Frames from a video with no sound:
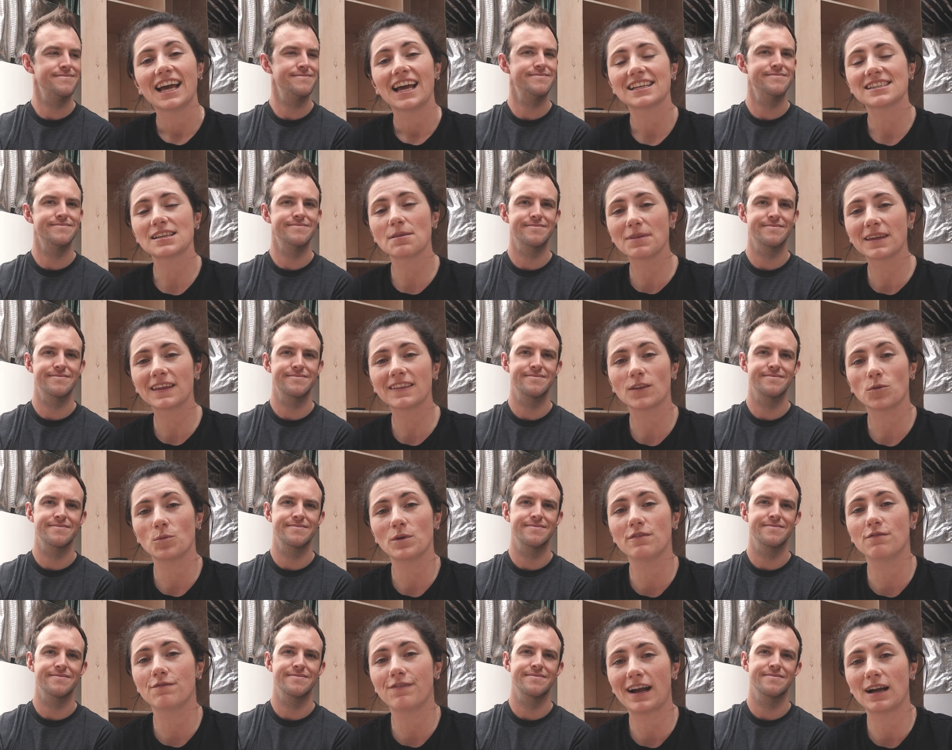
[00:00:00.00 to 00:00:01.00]
Speaker 1: Something that we
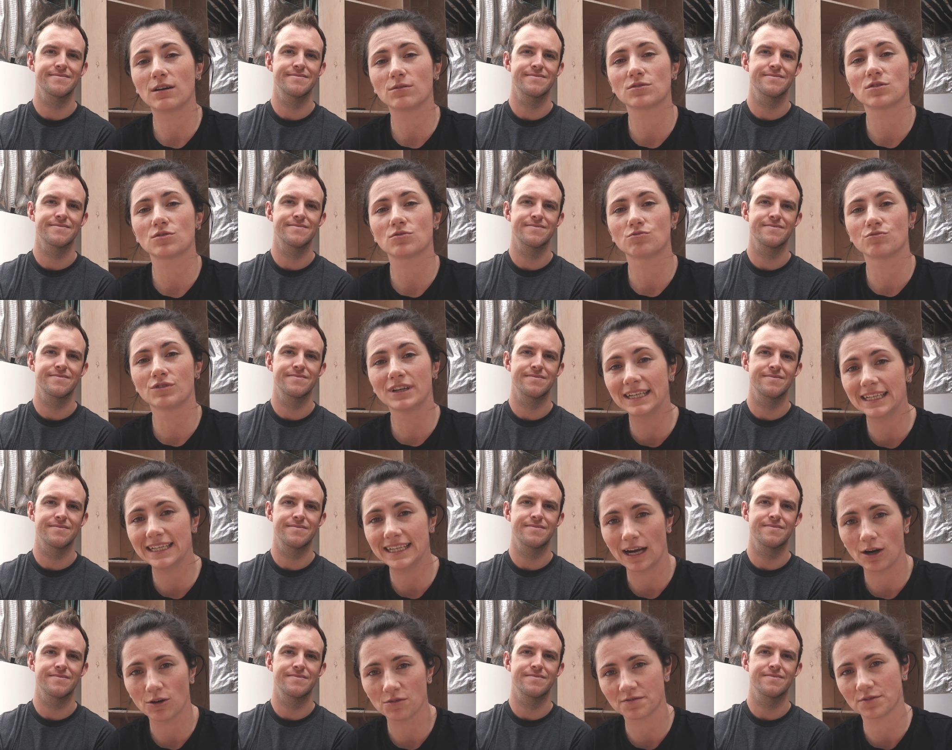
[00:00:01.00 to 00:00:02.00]
found really
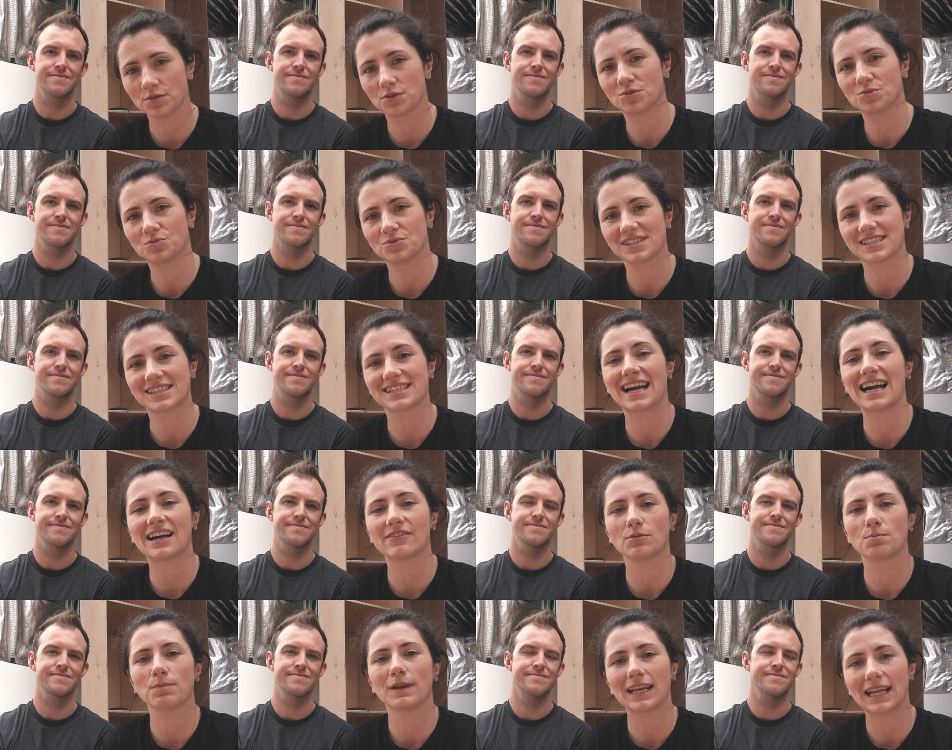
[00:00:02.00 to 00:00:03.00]
helpful was to have a
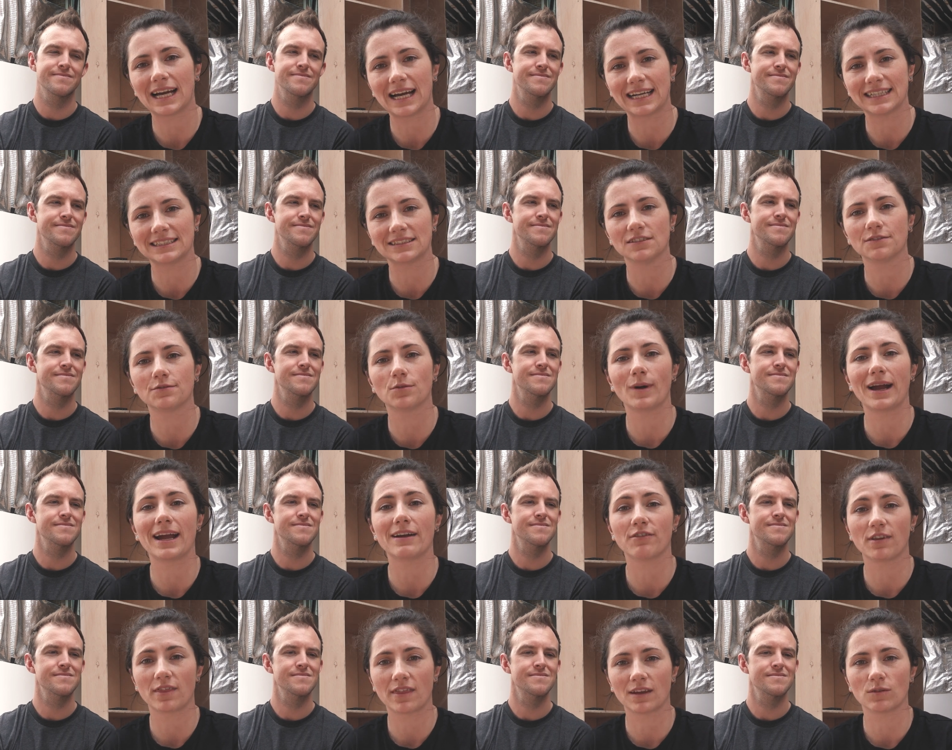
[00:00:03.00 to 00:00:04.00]
plan for where
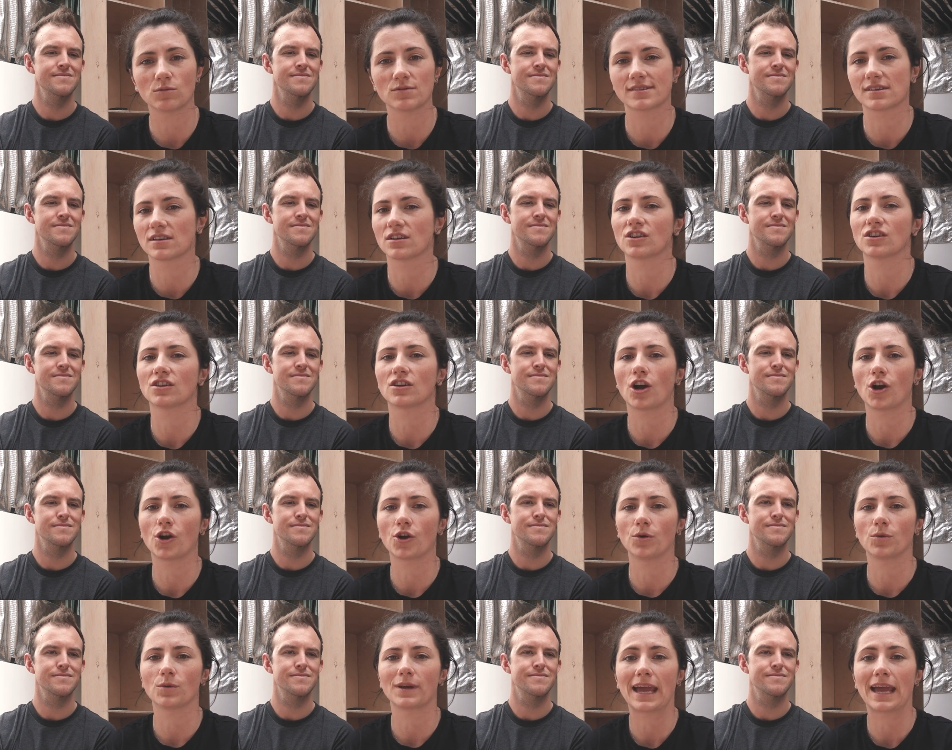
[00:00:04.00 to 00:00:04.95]
everything was going to go